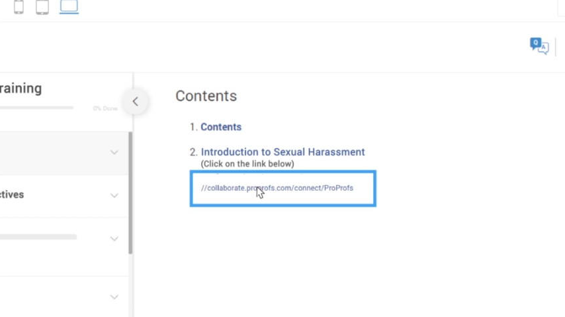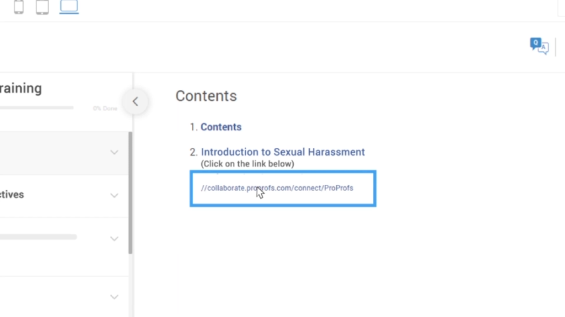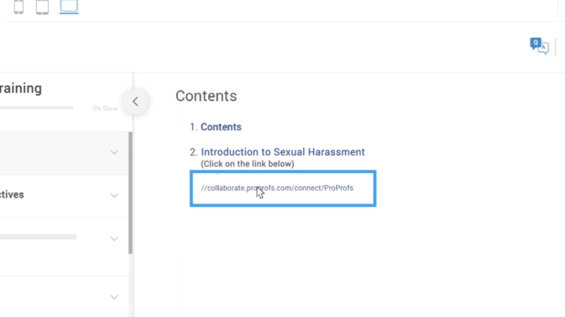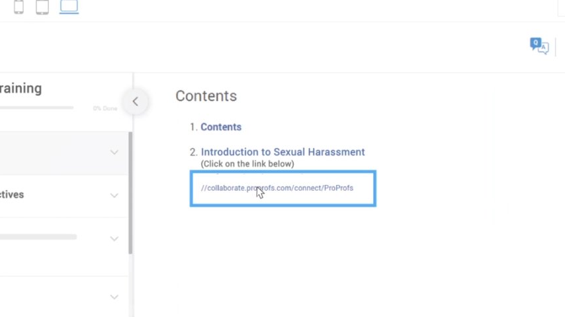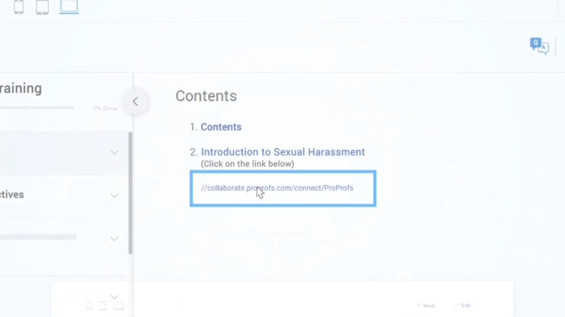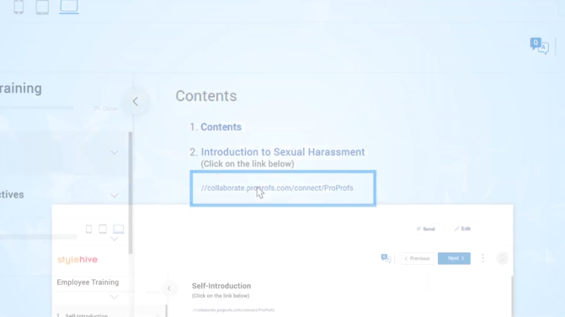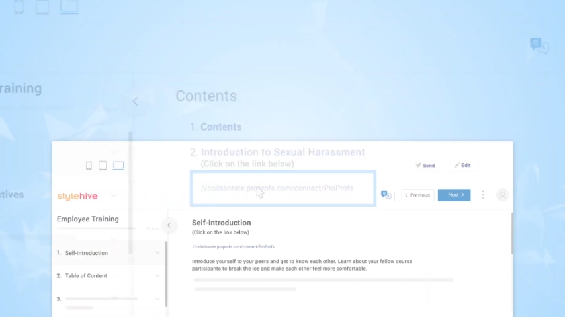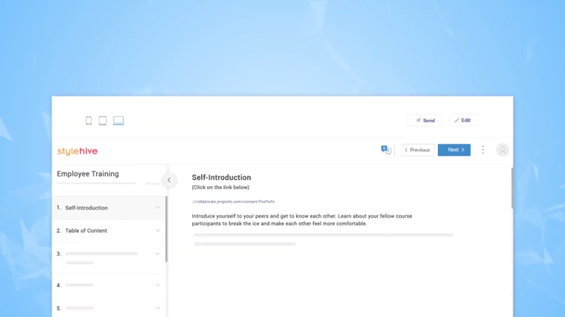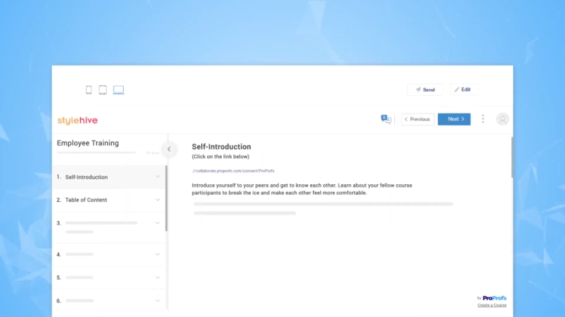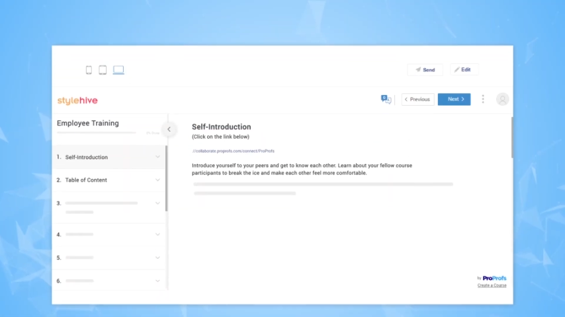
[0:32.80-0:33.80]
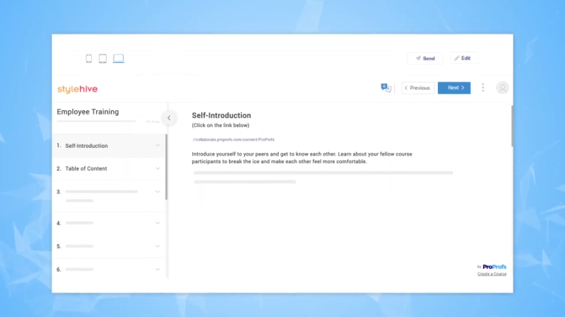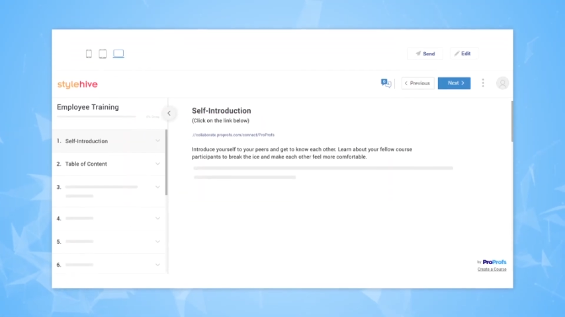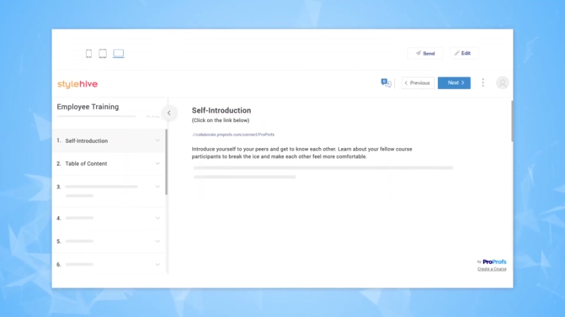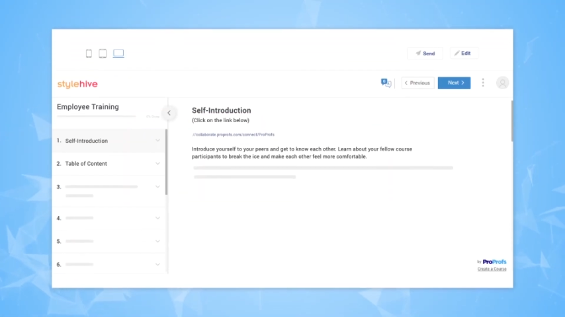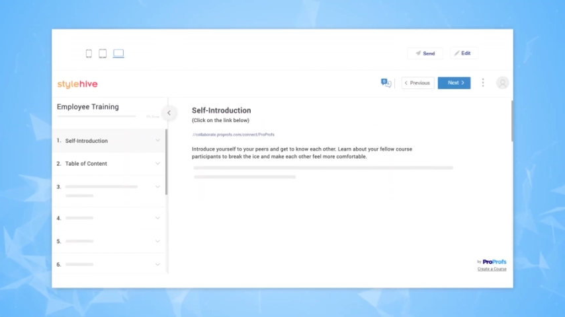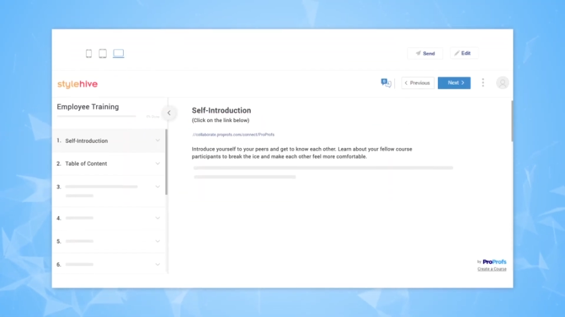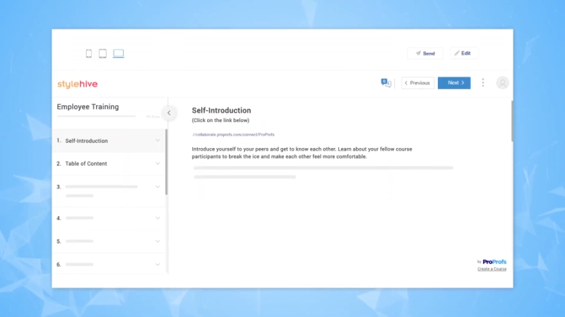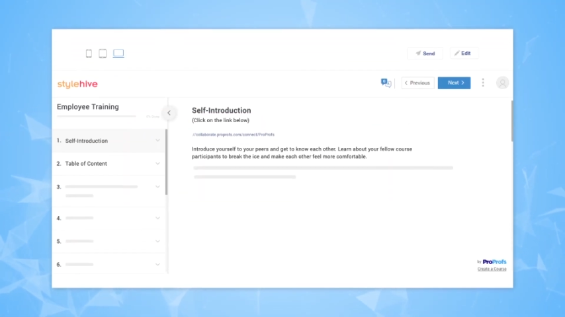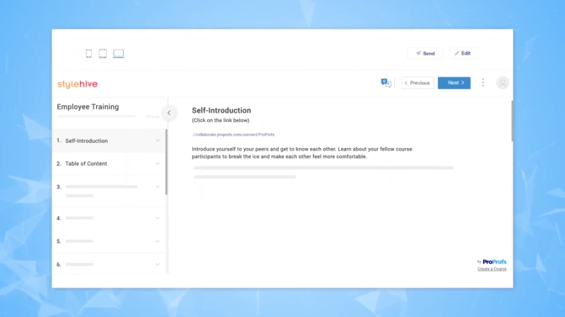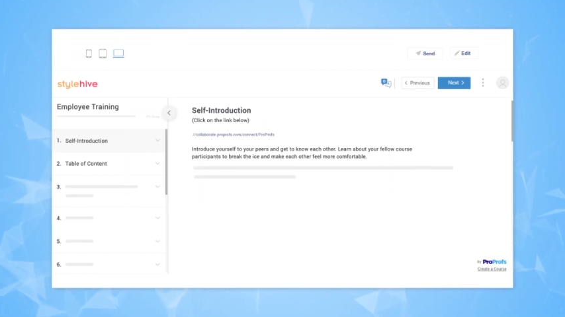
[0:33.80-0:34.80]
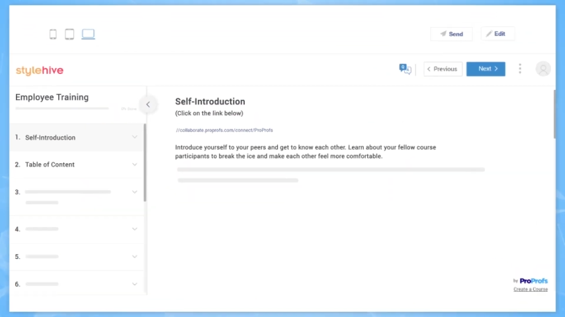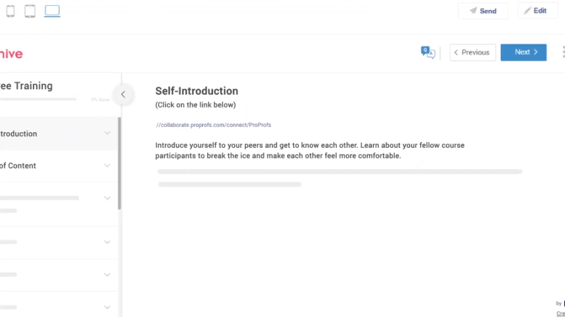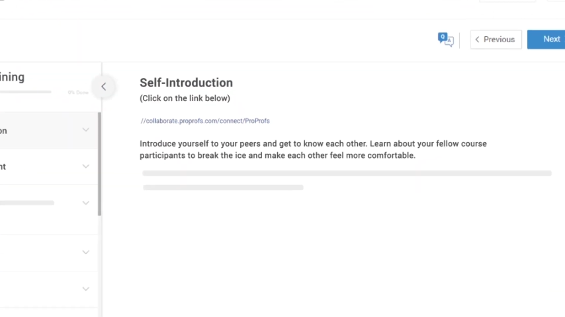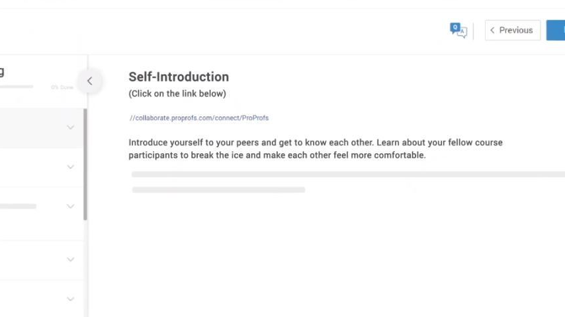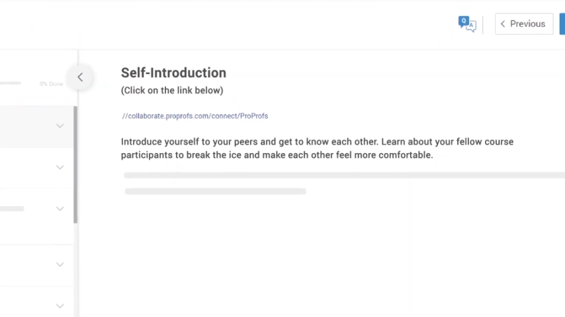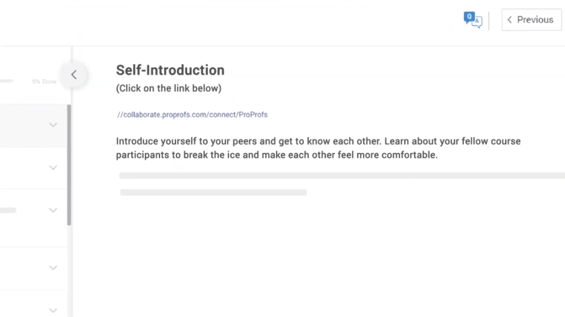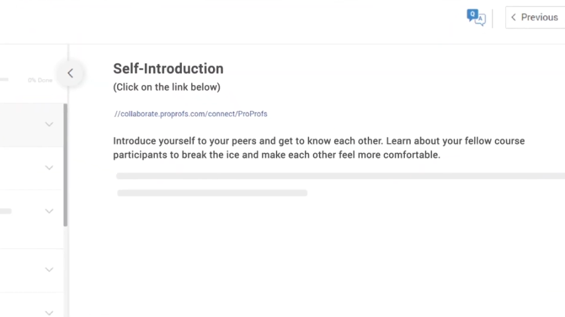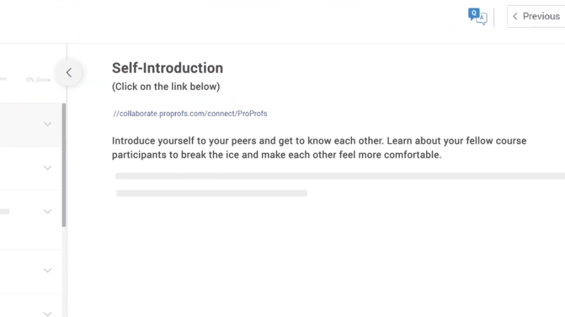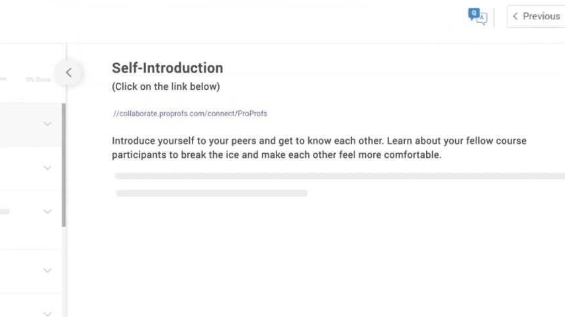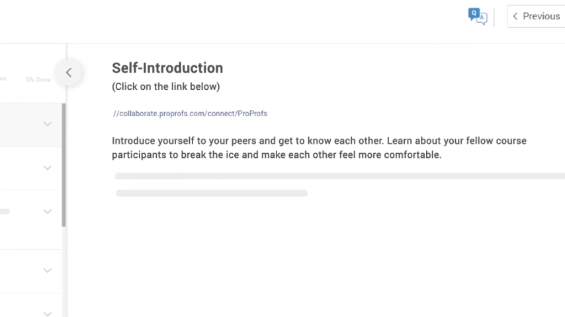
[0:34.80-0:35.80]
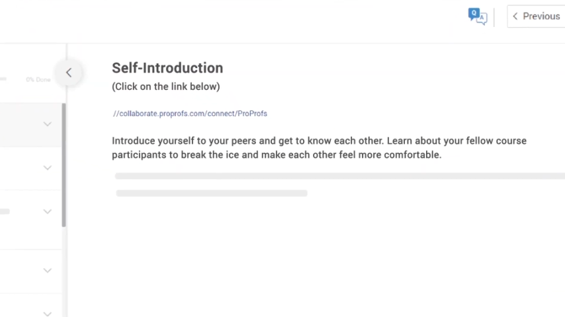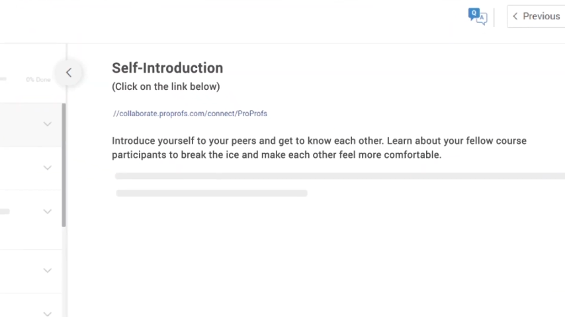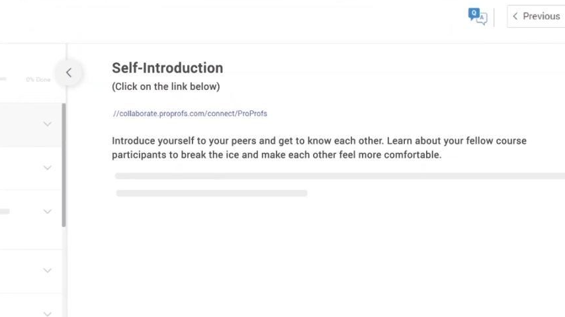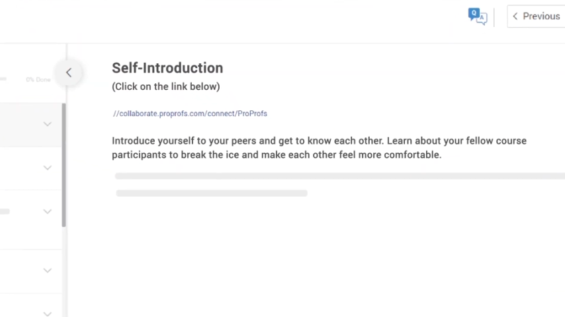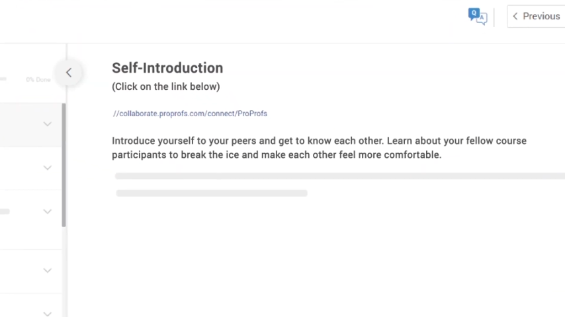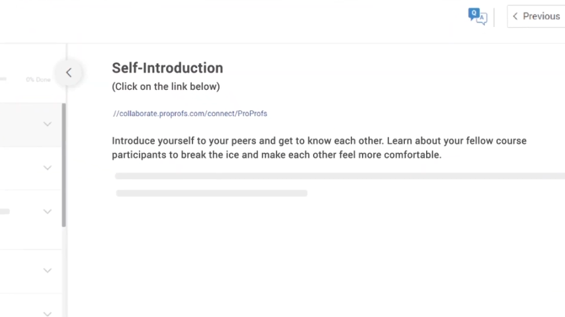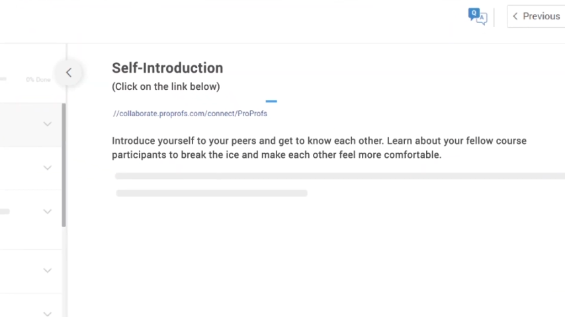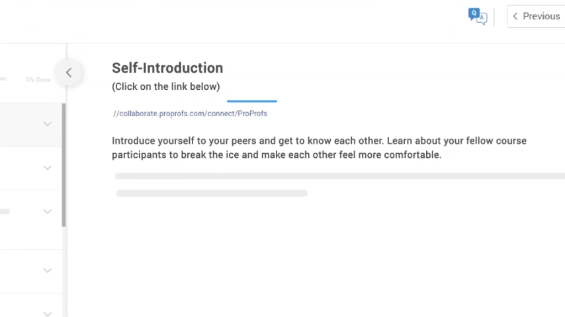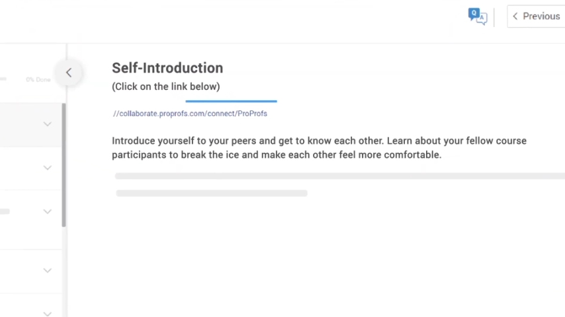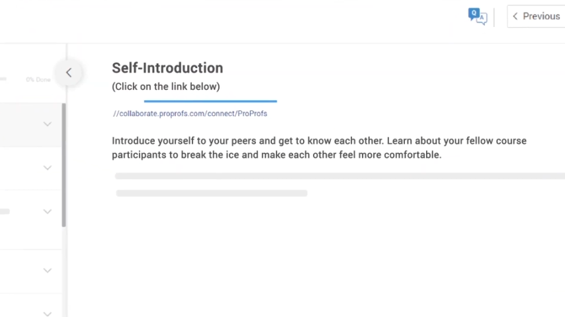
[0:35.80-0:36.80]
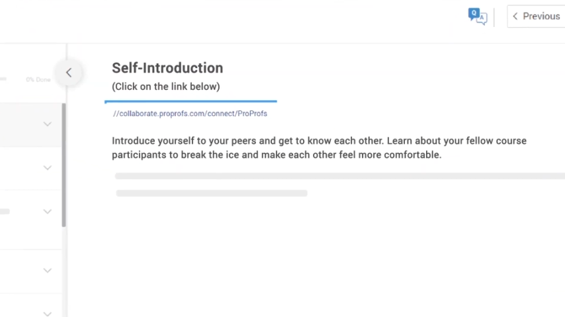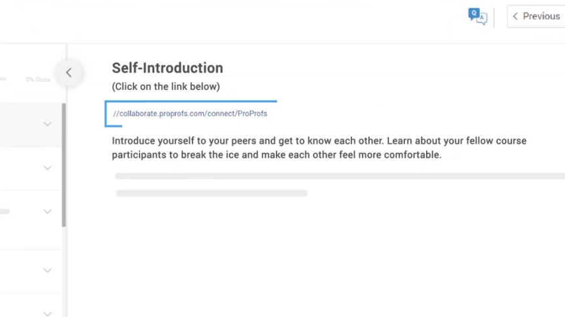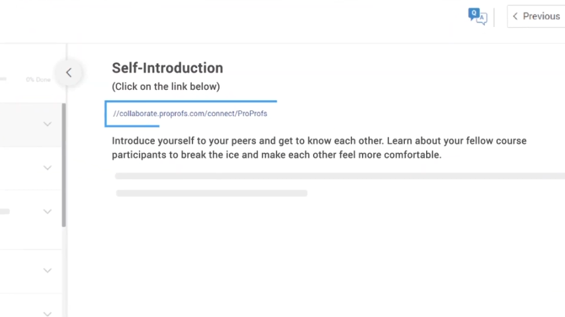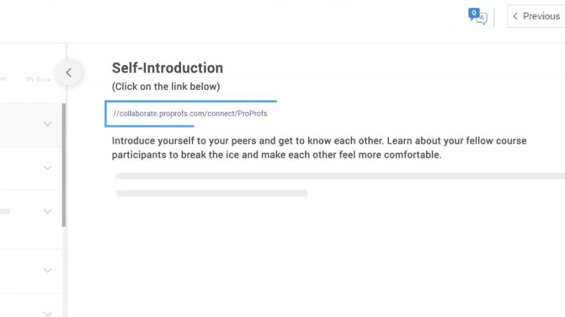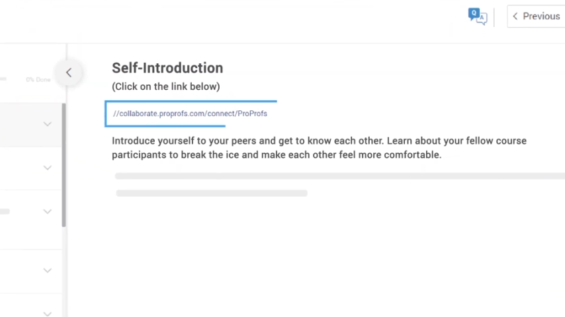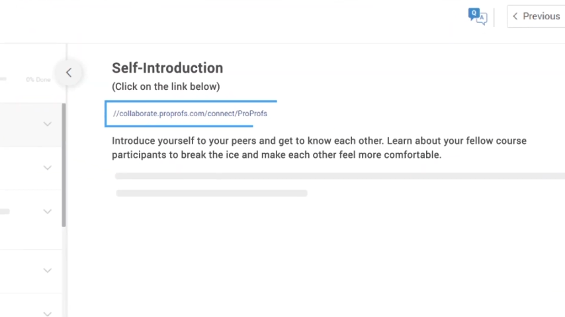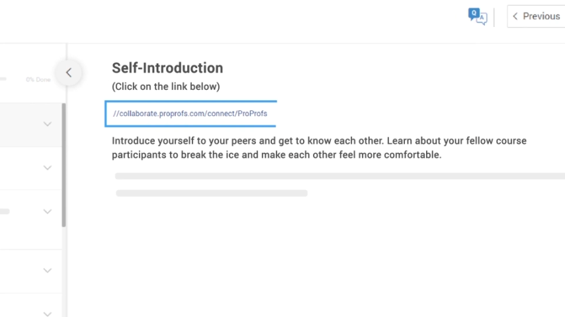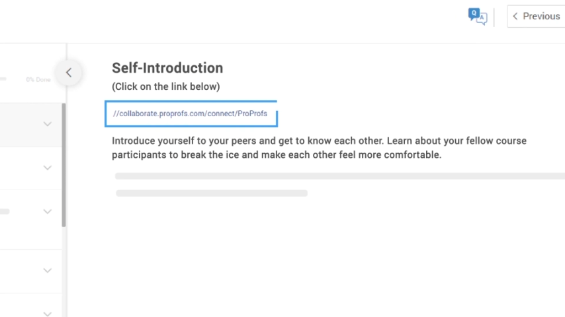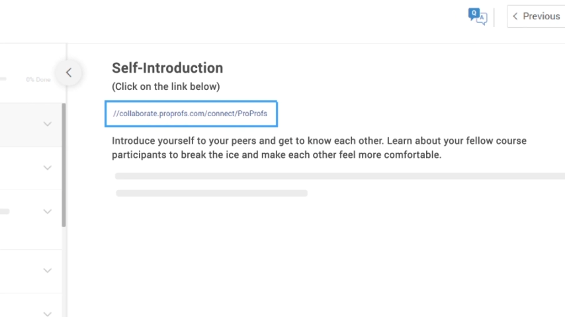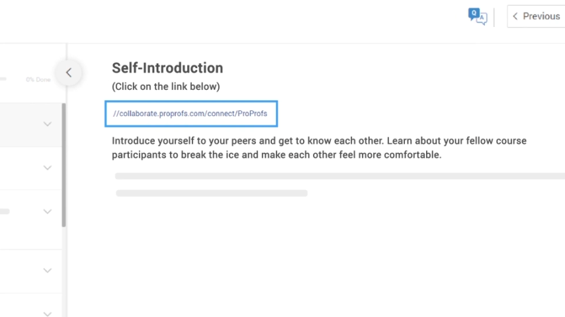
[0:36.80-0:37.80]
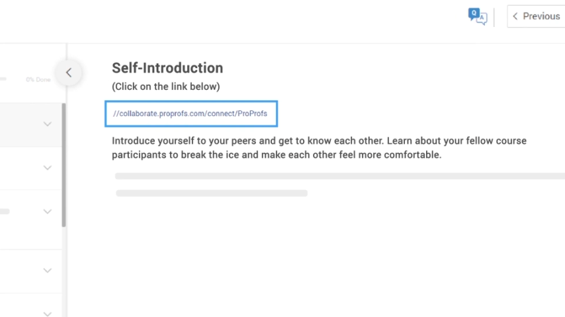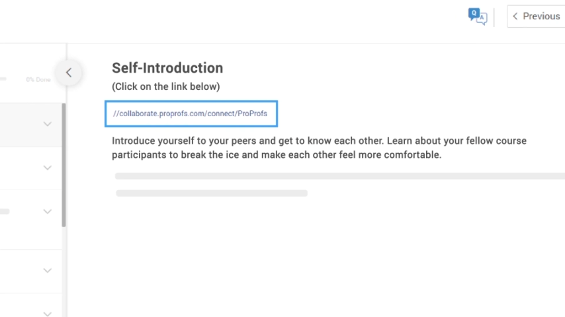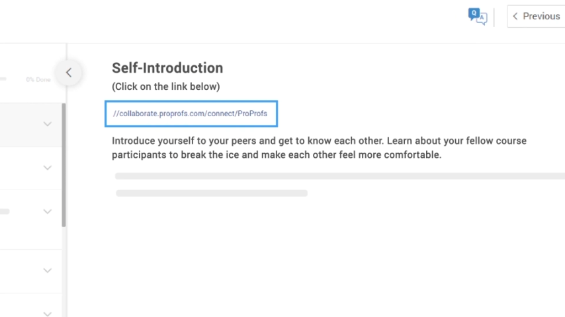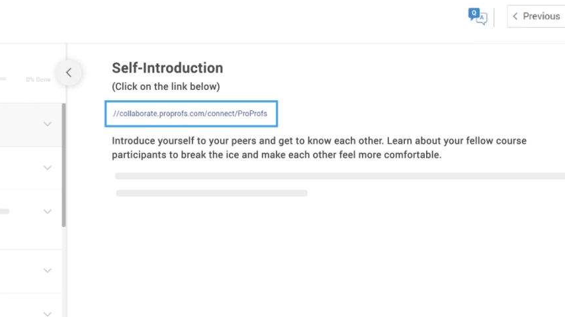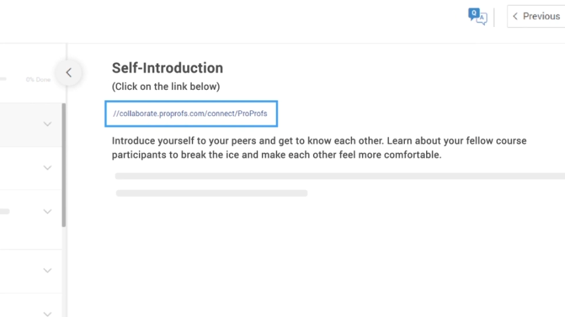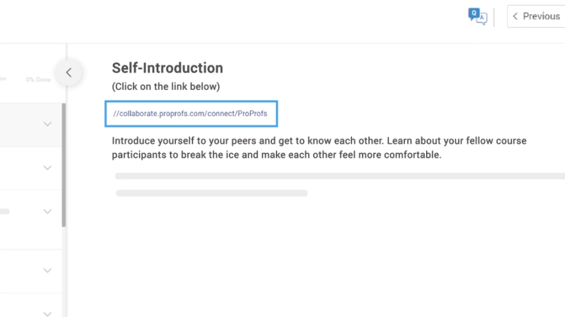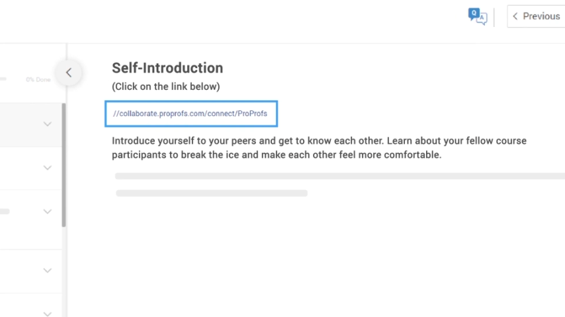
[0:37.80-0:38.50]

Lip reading: No face is visible, so there are no lips to read.